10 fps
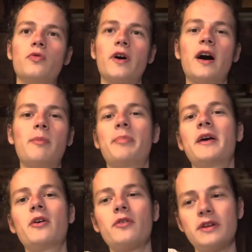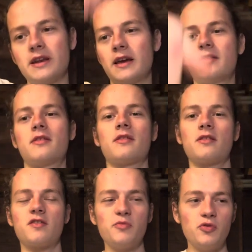uphill and a nice
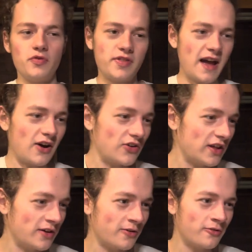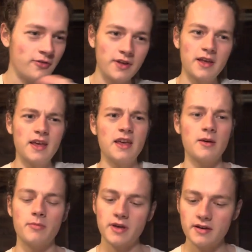smooth downhill,
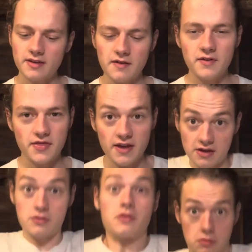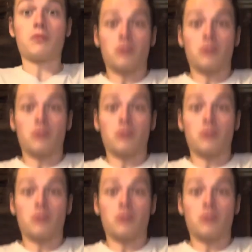because everything is just...